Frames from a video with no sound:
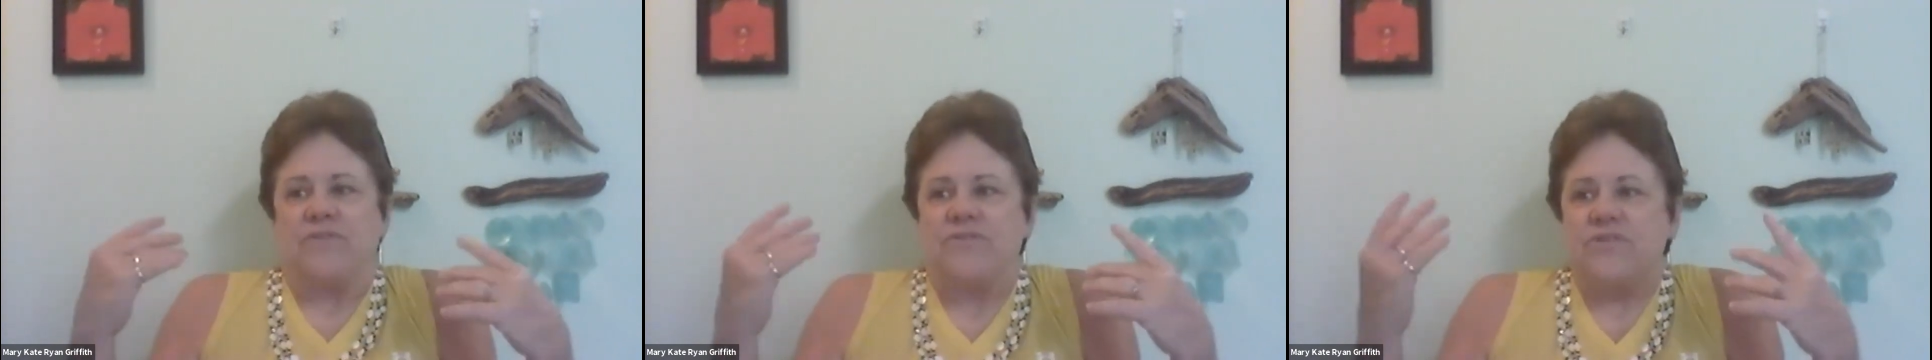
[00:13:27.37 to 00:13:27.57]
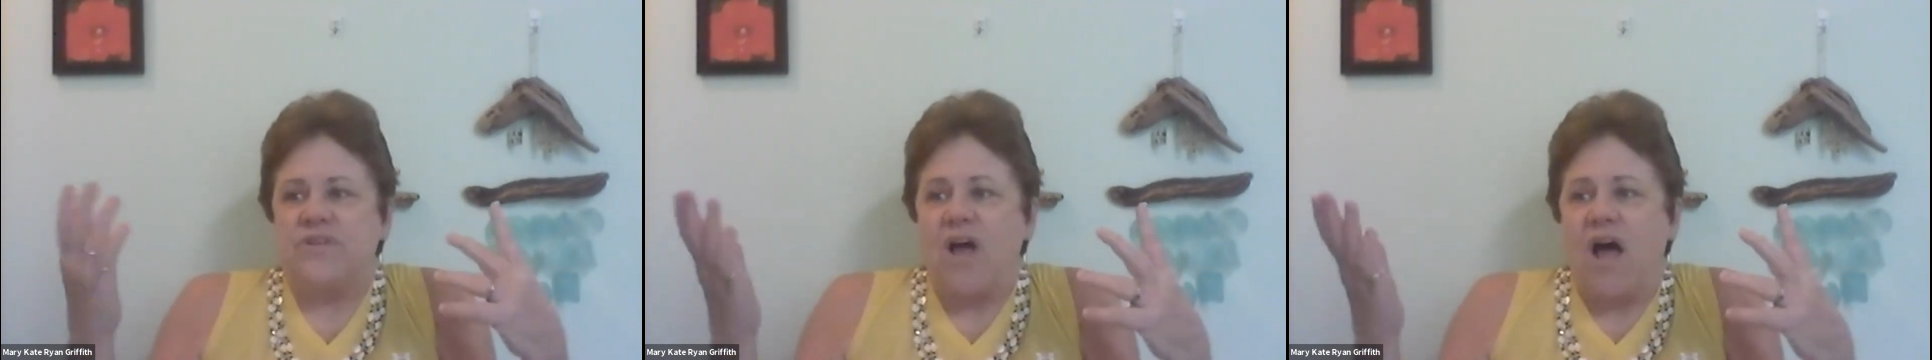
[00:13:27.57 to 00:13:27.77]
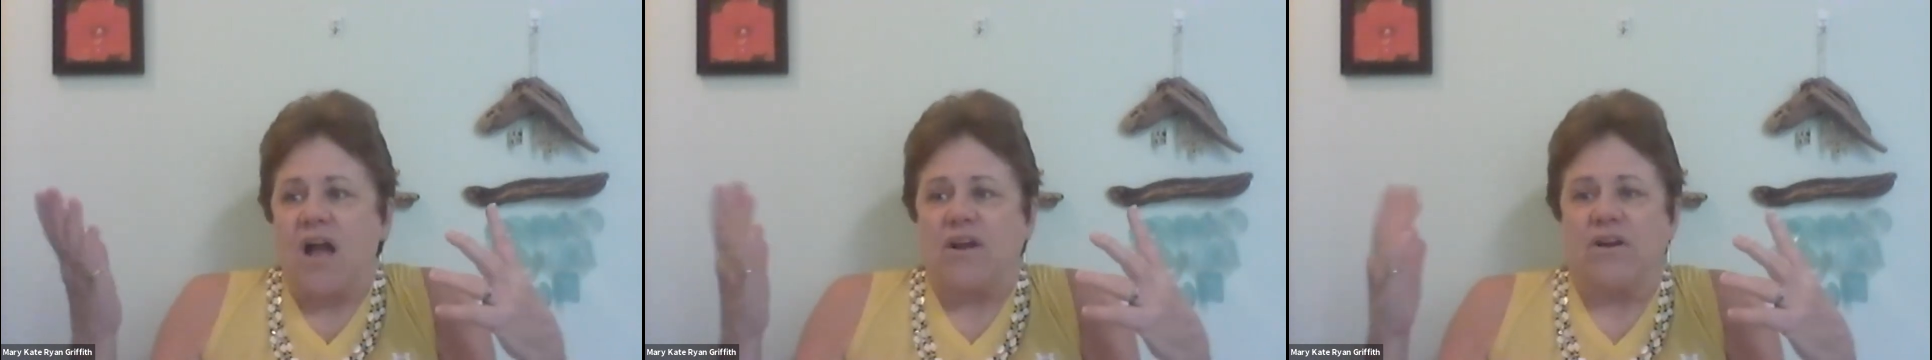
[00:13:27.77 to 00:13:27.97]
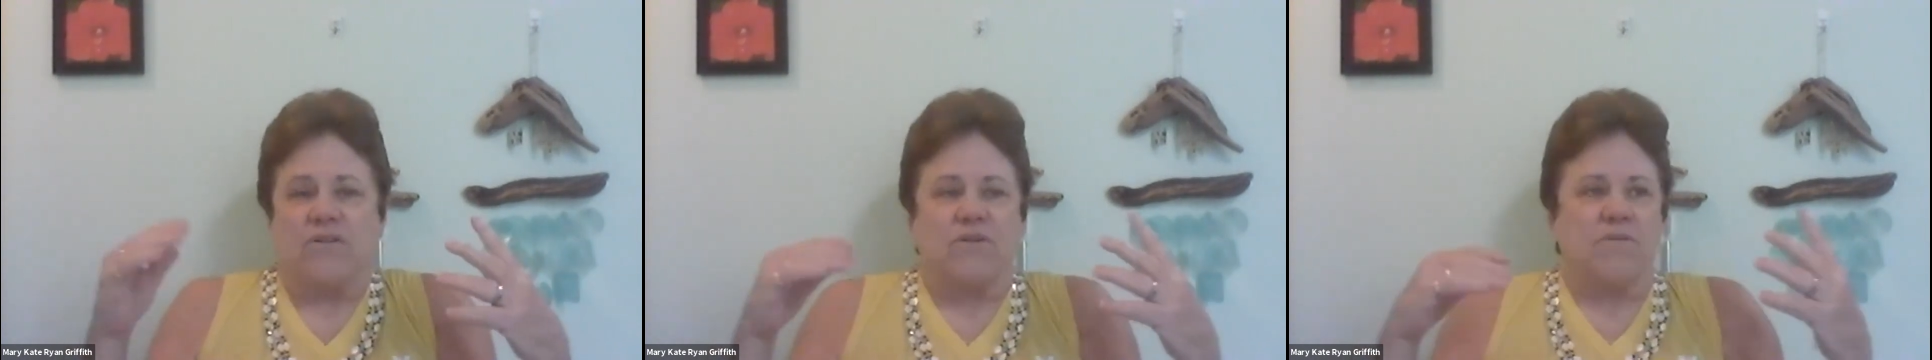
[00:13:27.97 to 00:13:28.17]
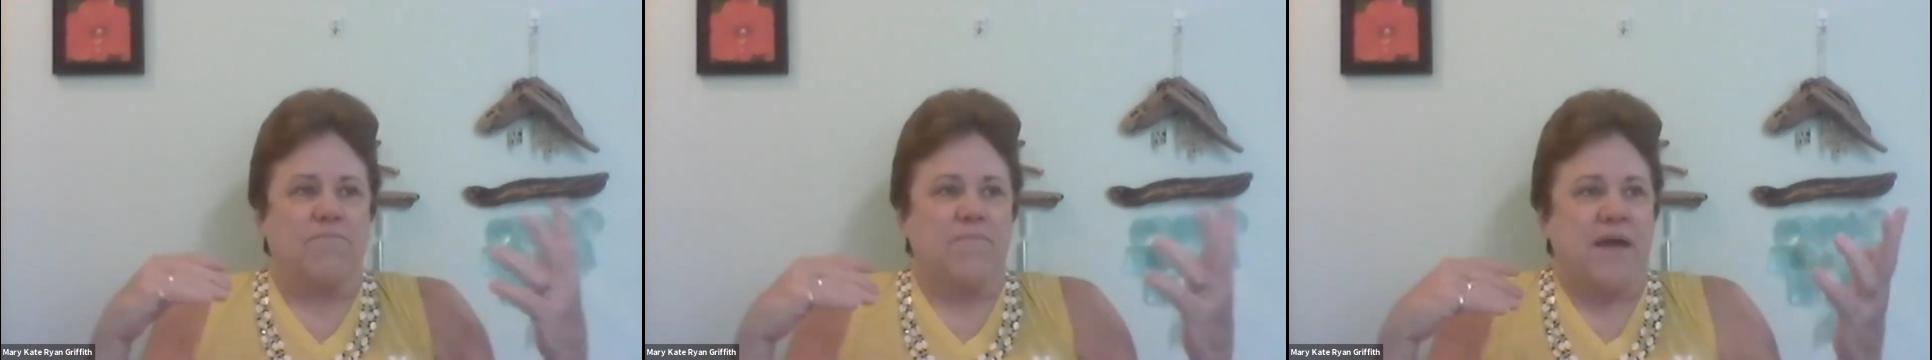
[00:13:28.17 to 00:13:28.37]

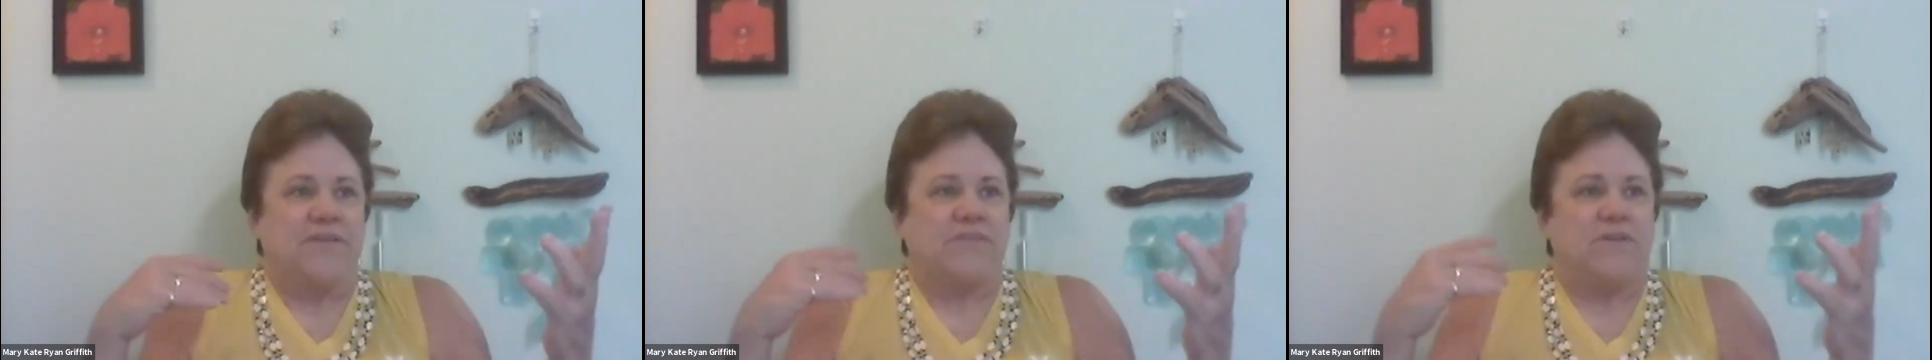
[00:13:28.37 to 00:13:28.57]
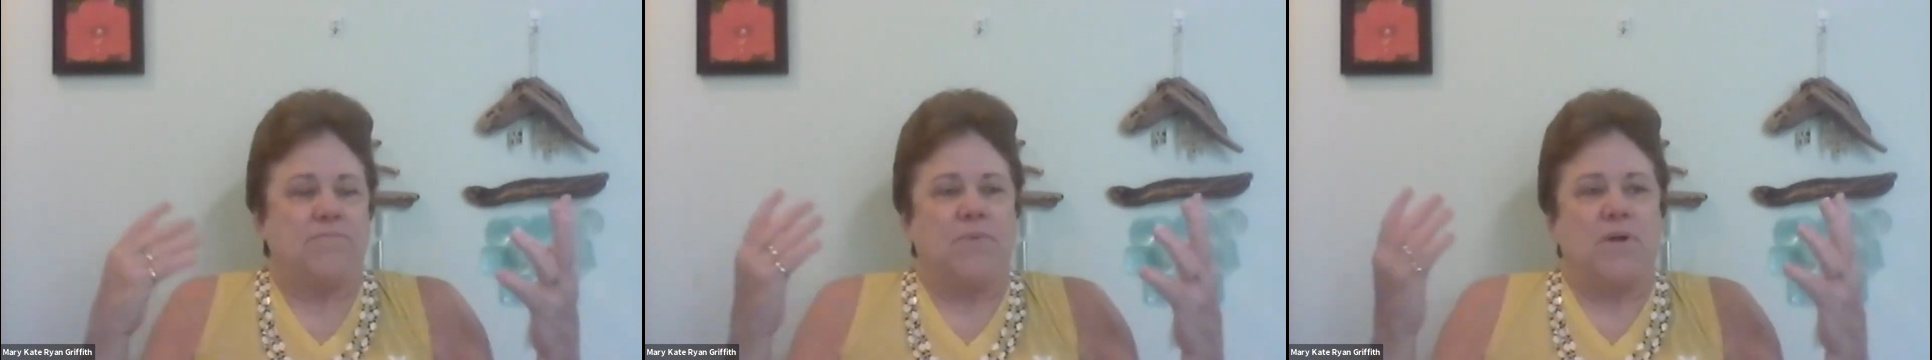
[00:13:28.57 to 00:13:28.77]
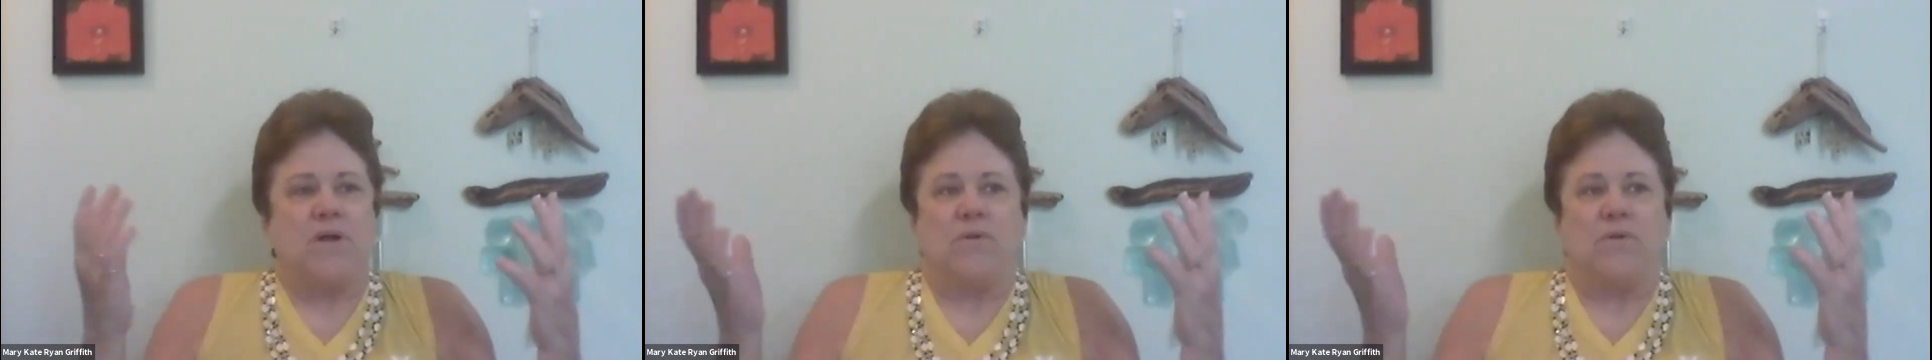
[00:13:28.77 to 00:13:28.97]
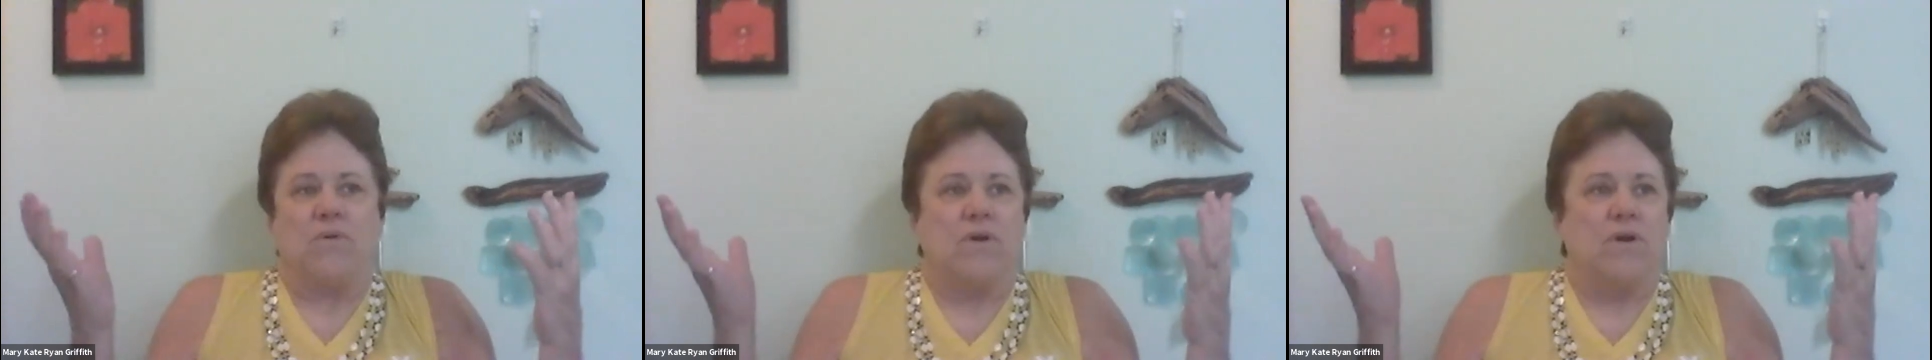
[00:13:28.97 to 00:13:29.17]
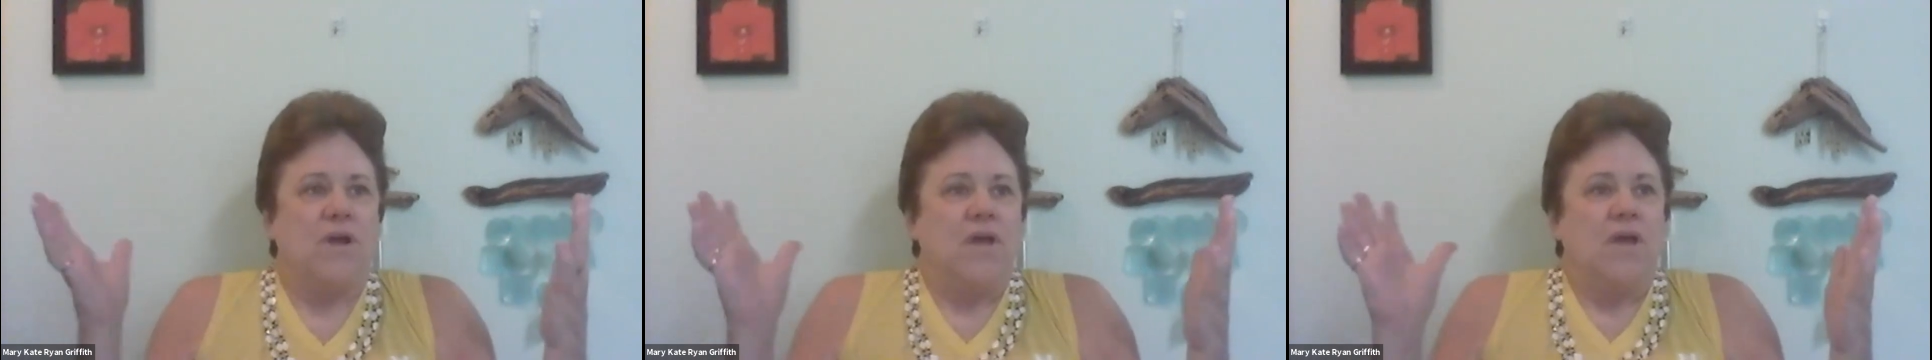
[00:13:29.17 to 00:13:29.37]
soccer or basketball
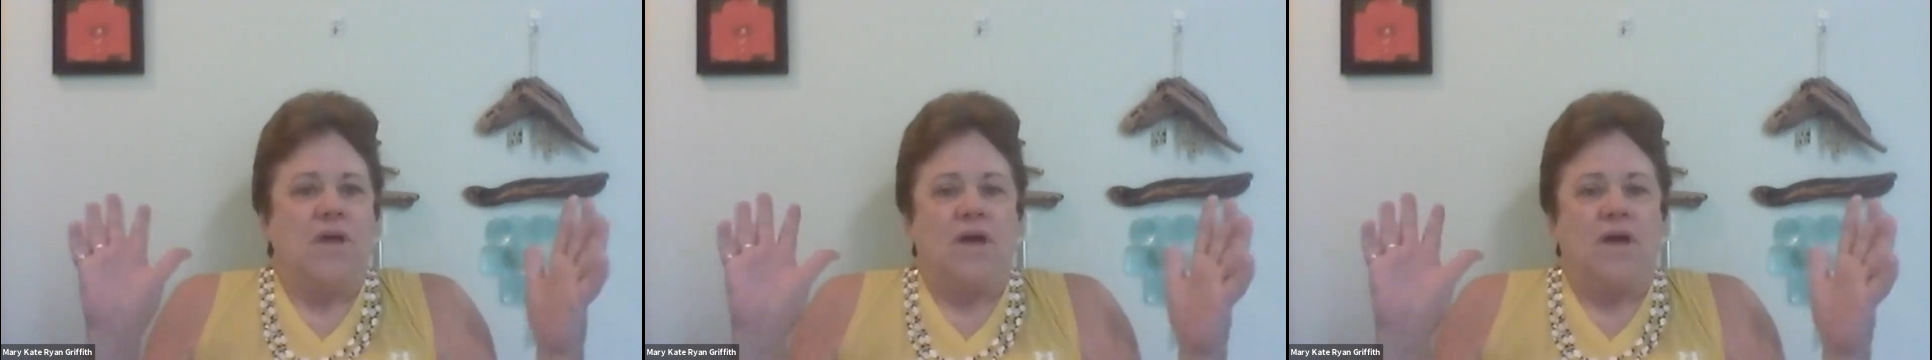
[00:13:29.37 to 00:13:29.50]
or